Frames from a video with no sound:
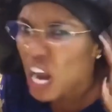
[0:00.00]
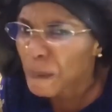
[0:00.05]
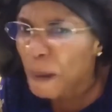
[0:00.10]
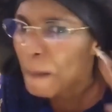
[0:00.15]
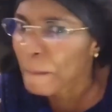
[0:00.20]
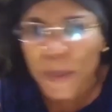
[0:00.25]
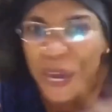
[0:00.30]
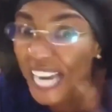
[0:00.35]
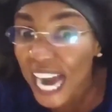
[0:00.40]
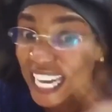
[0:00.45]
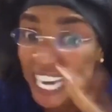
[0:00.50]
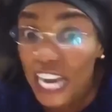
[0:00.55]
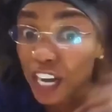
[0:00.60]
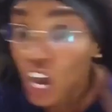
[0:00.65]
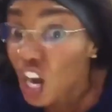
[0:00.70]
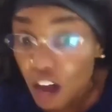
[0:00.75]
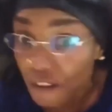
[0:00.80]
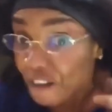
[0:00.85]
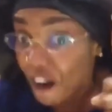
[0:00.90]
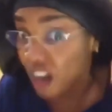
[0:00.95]
They cannot
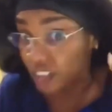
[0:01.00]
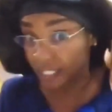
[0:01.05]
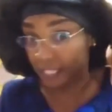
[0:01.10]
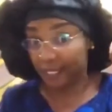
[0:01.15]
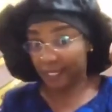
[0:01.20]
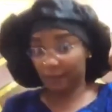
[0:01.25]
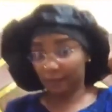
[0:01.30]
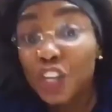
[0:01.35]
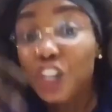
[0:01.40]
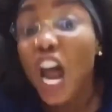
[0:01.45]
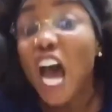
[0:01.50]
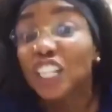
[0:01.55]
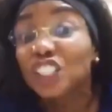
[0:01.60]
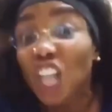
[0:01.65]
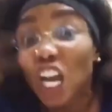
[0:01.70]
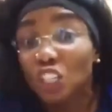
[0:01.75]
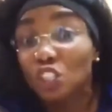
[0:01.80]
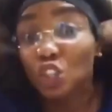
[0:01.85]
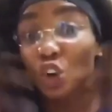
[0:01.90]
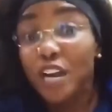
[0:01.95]
be bigger than all of
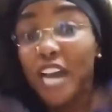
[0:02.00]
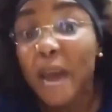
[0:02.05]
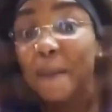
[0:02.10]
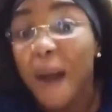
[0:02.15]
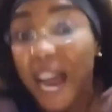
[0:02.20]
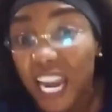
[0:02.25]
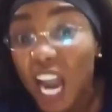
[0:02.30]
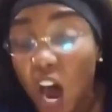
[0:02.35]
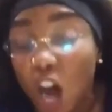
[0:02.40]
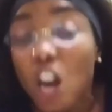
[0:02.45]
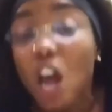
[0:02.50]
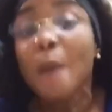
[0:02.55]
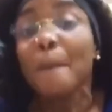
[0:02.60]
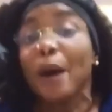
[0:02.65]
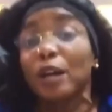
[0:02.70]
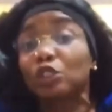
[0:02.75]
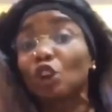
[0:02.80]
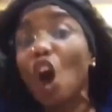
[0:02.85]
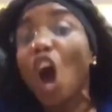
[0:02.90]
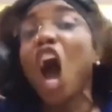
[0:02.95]
this, not just to
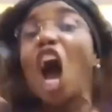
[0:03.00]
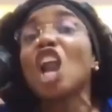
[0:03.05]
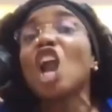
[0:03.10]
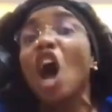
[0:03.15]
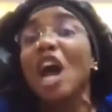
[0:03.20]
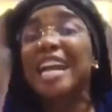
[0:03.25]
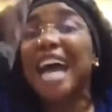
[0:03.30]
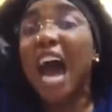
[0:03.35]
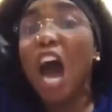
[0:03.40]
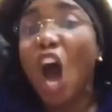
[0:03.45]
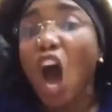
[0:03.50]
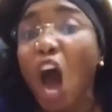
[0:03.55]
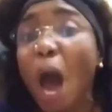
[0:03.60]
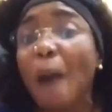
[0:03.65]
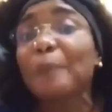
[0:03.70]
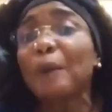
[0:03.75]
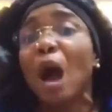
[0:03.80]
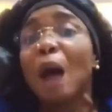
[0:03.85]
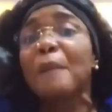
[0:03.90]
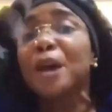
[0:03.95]
him alone, but to
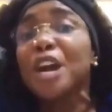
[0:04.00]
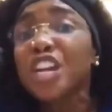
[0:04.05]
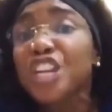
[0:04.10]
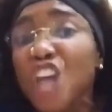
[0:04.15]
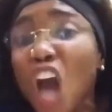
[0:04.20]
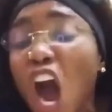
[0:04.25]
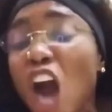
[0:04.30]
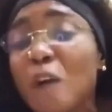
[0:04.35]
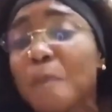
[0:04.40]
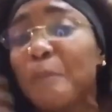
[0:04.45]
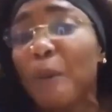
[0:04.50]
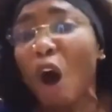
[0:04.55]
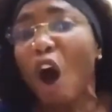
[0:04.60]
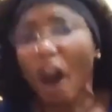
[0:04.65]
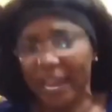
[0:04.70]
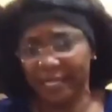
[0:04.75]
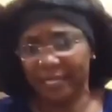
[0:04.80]
all other upcoming